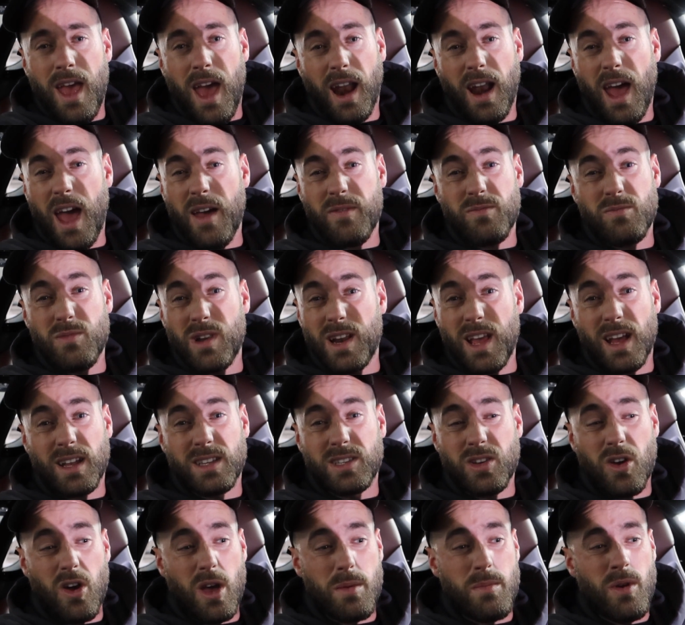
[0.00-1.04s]
and I haven't really had
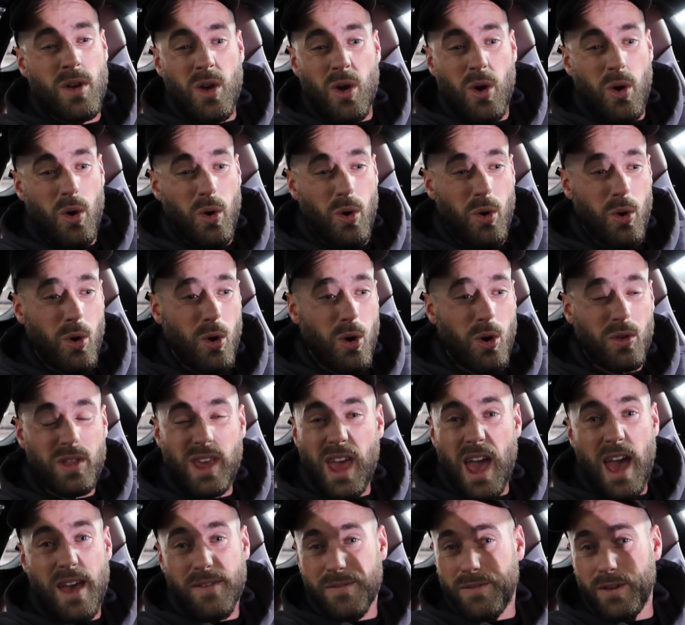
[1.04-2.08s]
time or
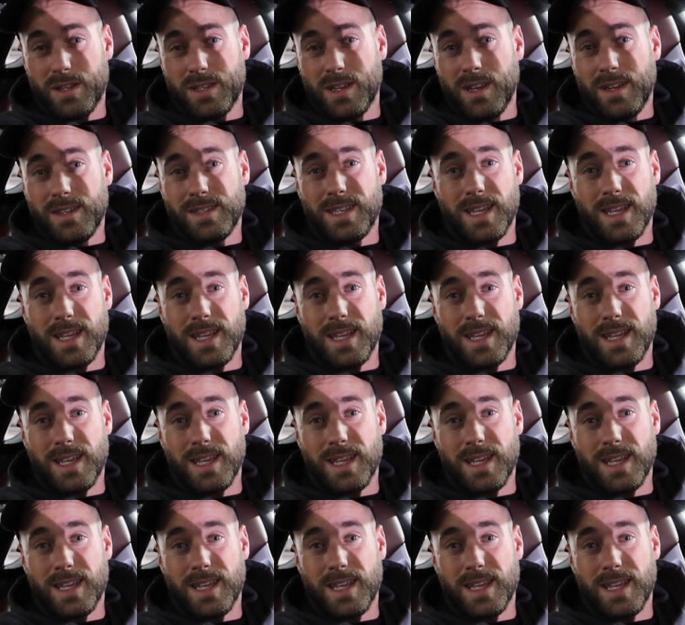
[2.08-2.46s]
the effort